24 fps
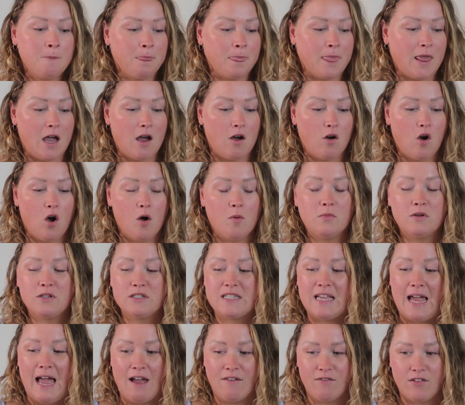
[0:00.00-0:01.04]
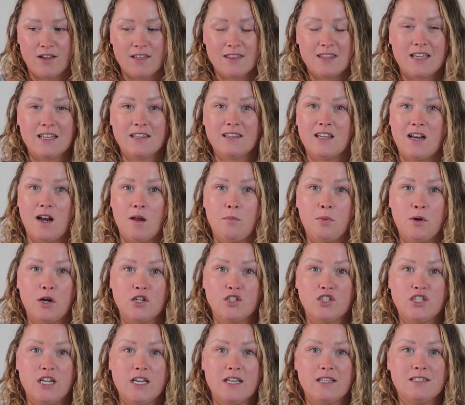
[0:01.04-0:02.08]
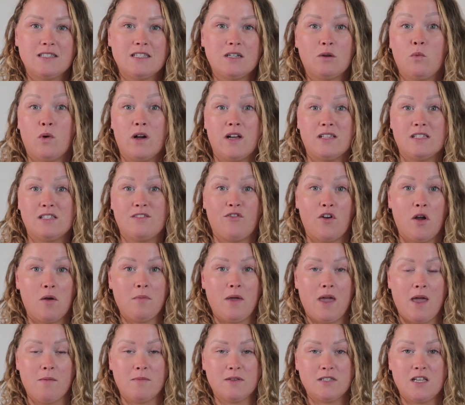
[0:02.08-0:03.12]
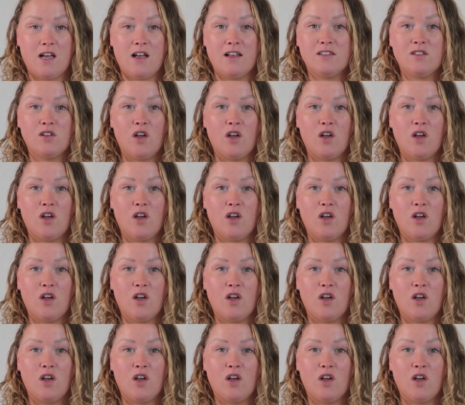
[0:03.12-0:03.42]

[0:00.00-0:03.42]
Now, almost everything that I purchased was from Amazon,